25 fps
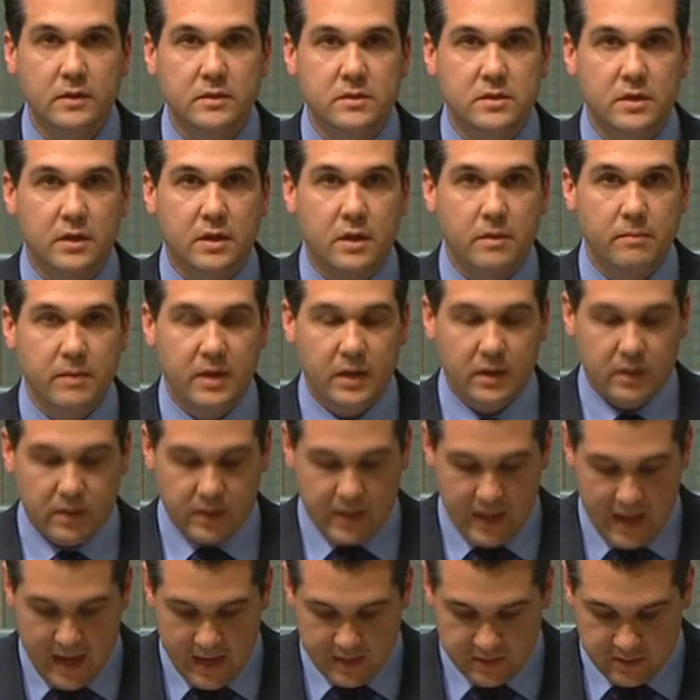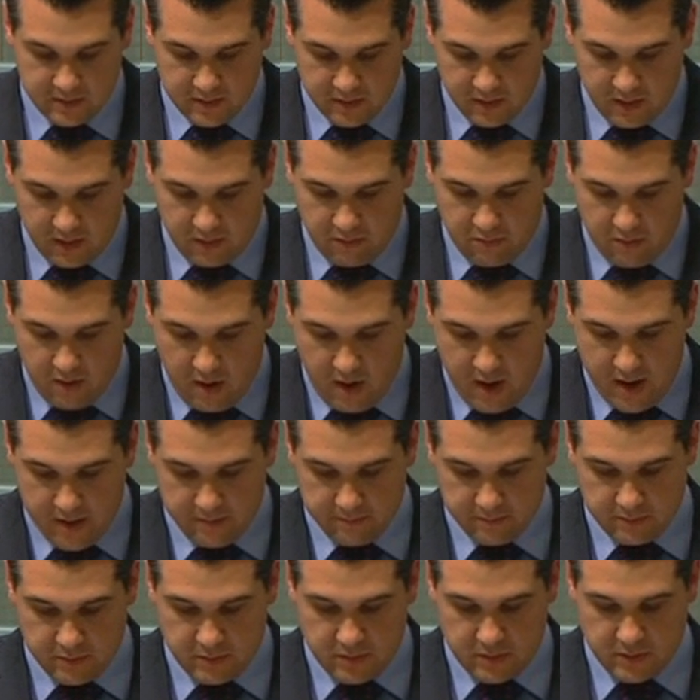to commit ghastly
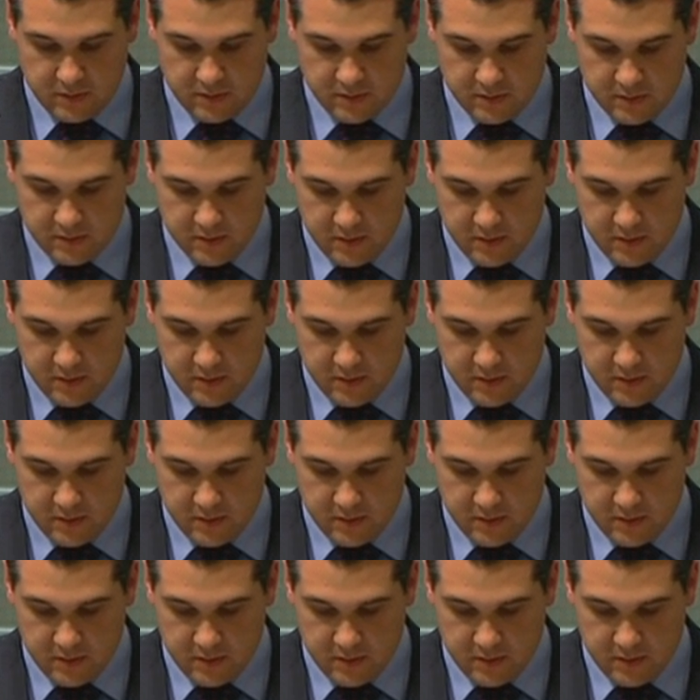crimes.